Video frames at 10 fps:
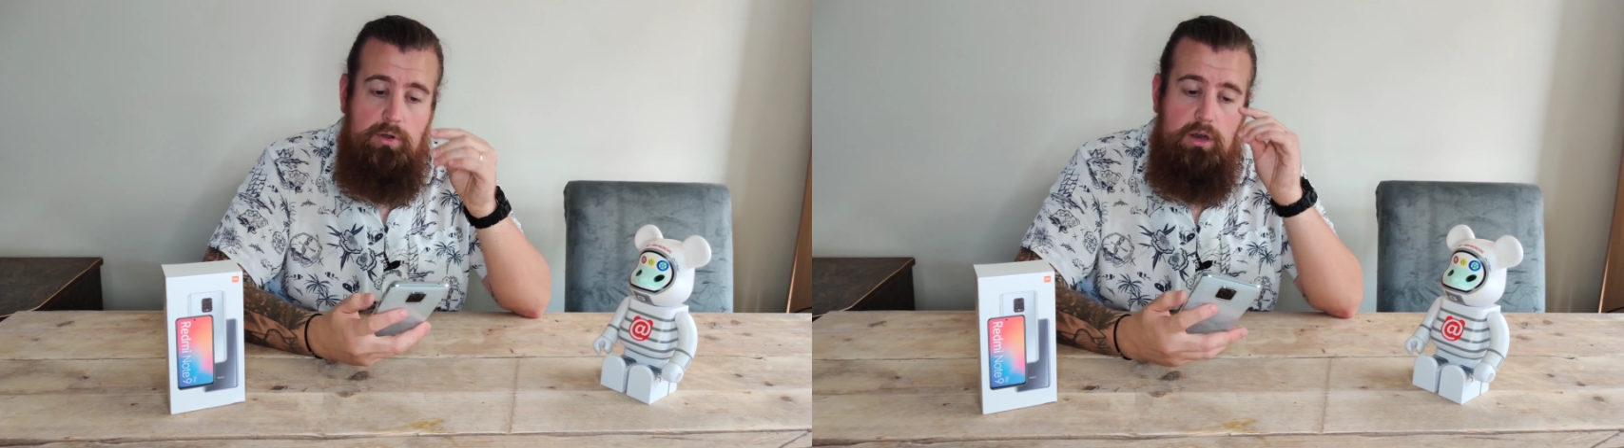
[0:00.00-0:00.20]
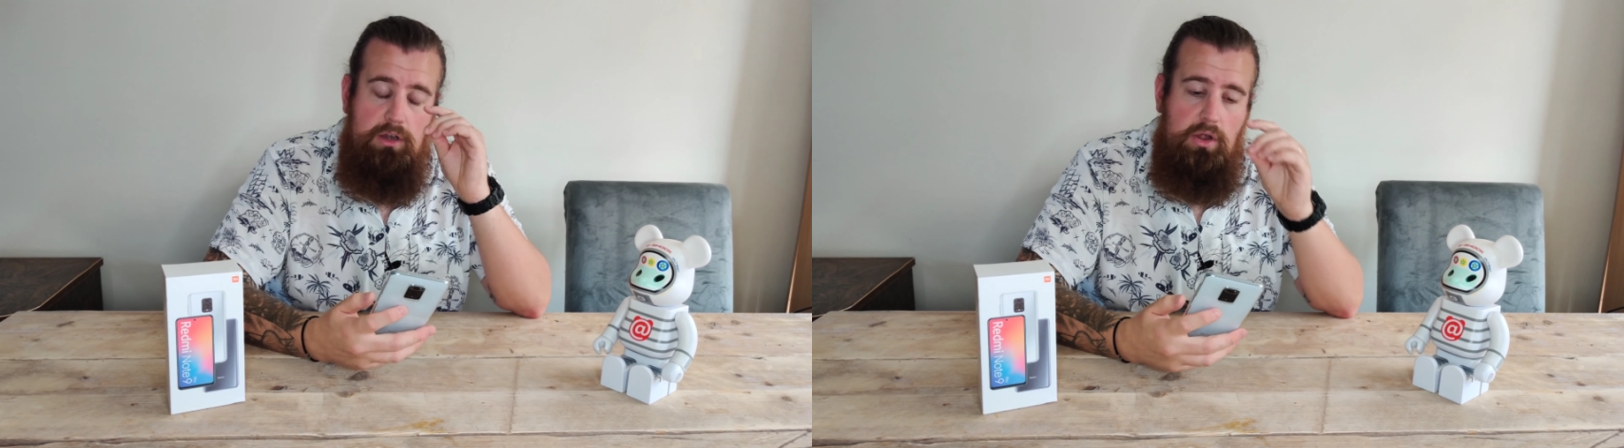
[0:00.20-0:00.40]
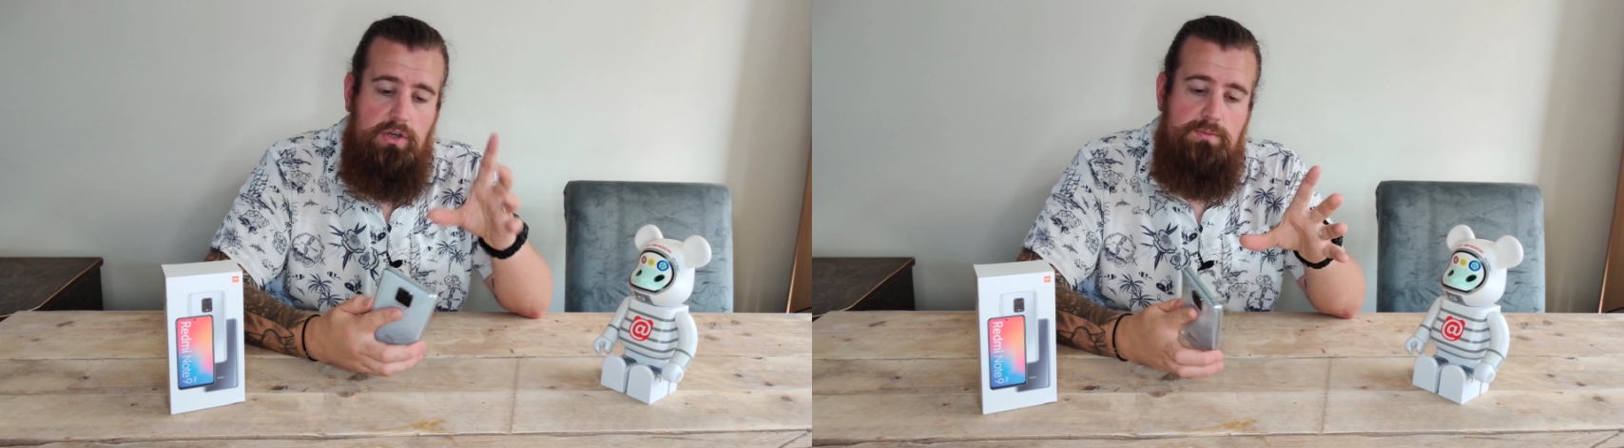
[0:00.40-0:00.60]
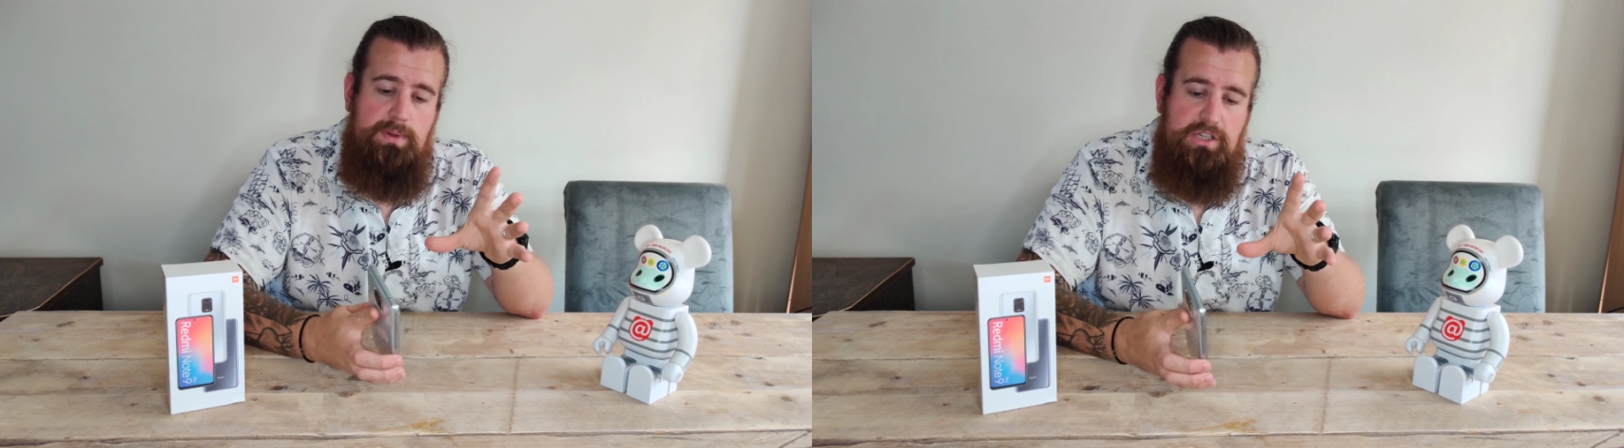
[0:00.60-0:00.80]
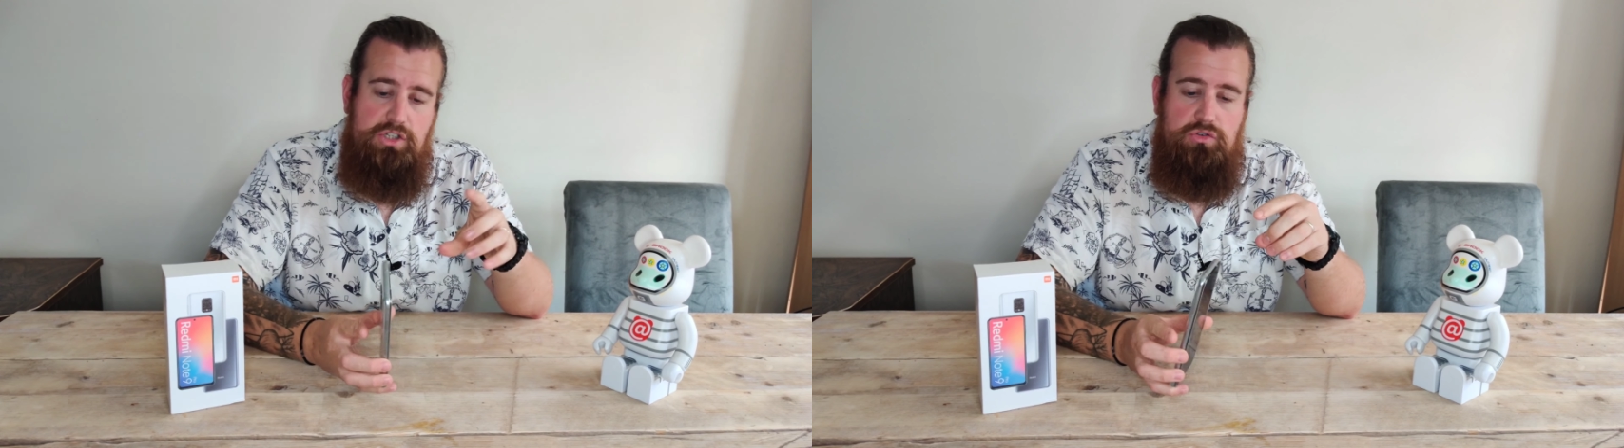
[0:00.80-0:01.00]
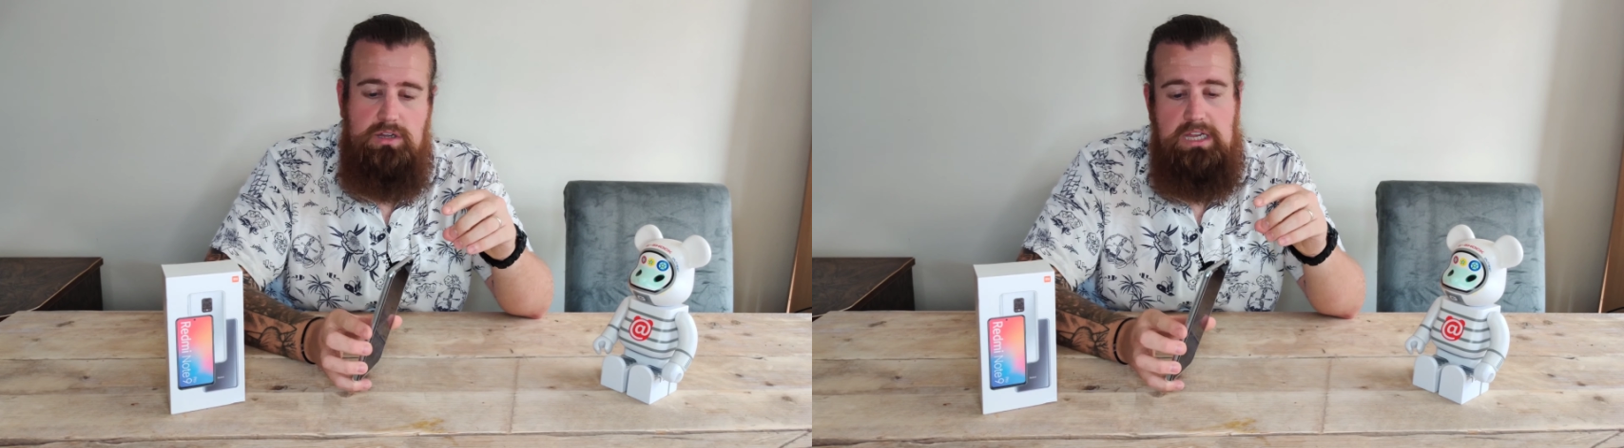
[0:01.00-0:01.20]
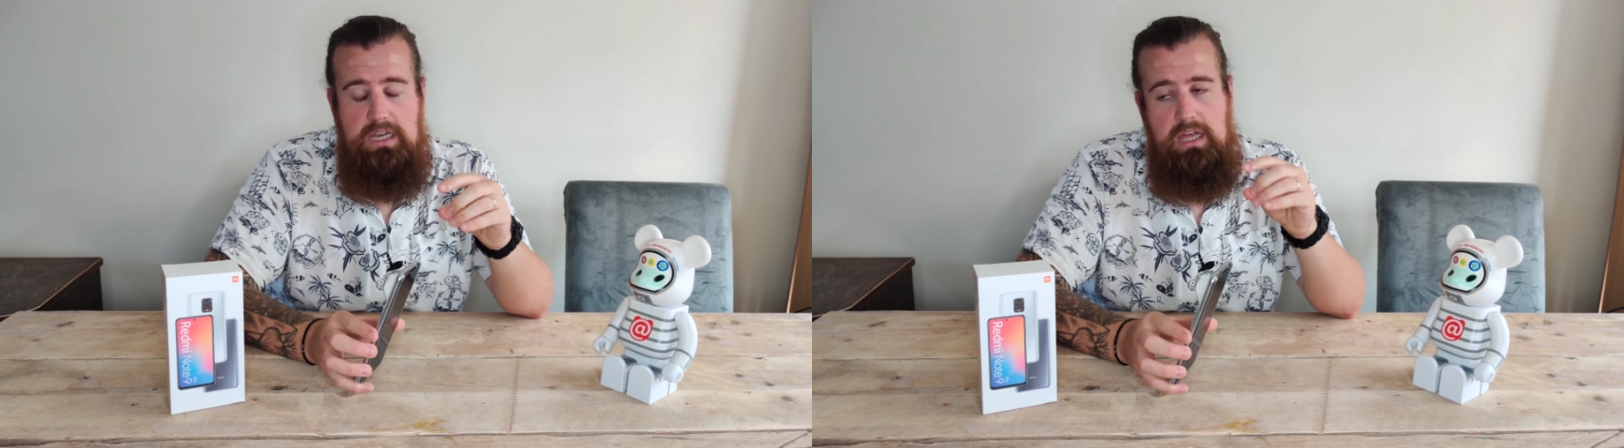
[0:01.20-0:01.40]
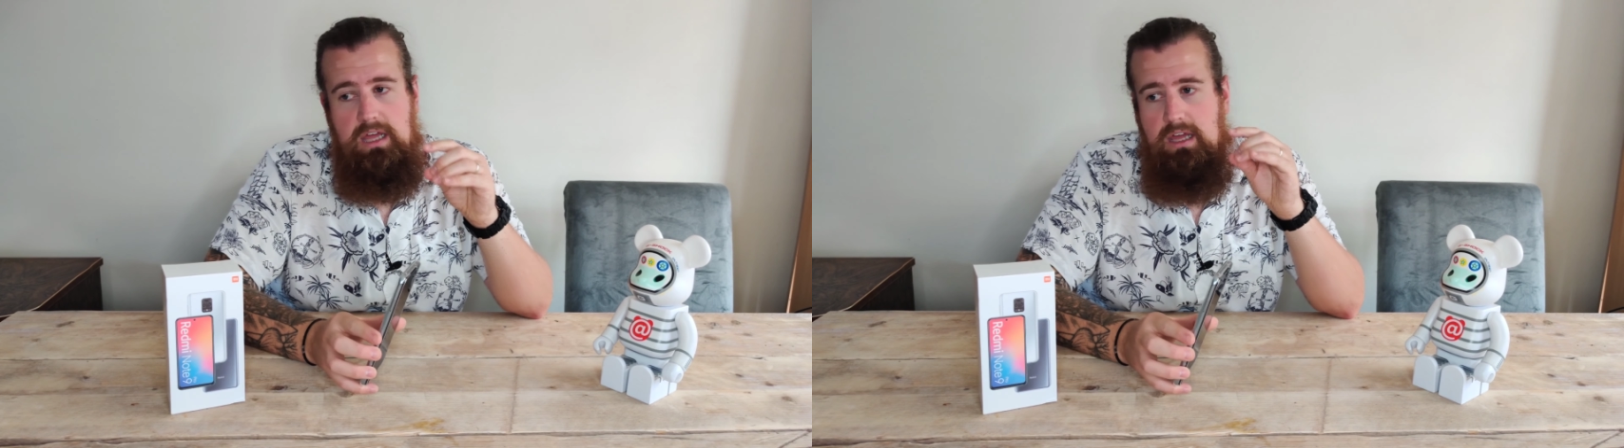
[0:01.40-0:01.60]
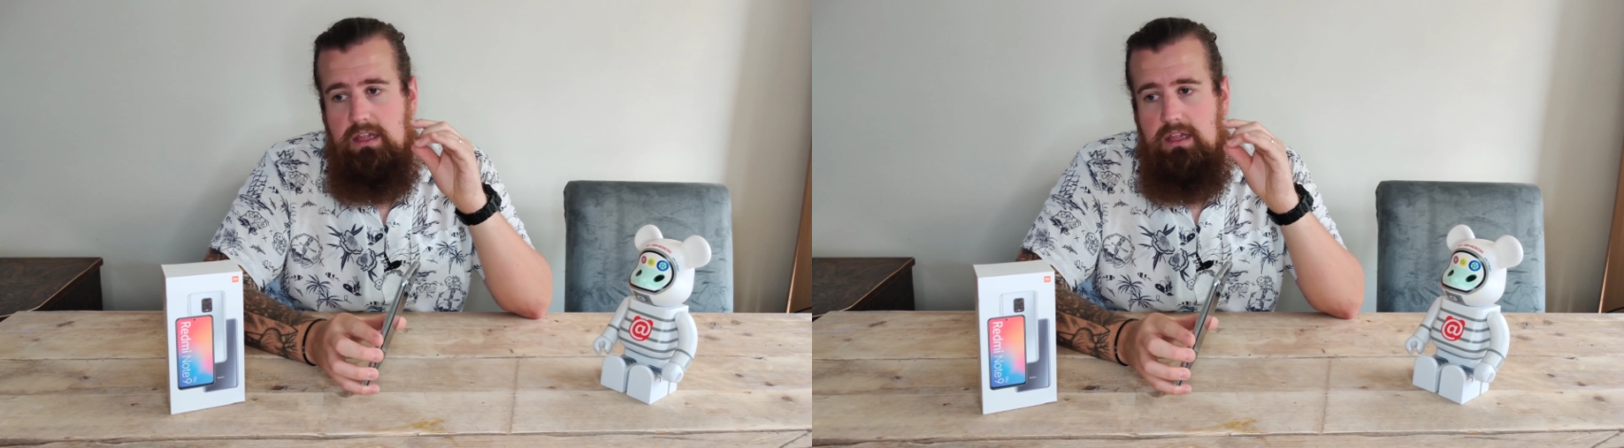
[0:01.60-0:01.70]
We've got a nice big screen.